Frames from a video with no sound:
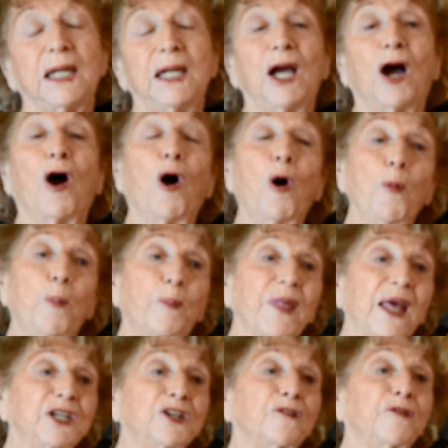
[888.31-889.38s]
You hope
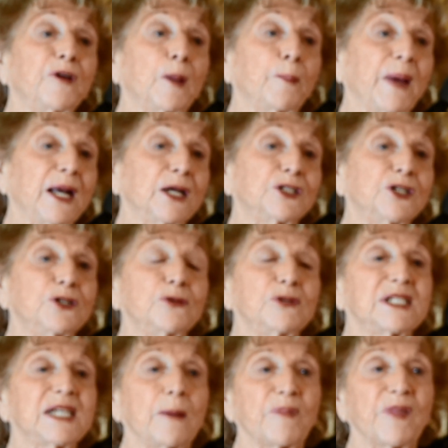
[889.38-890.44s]
that you'll feel better to do
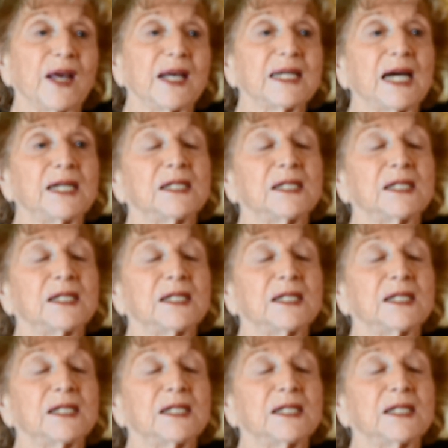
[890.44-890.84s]
something.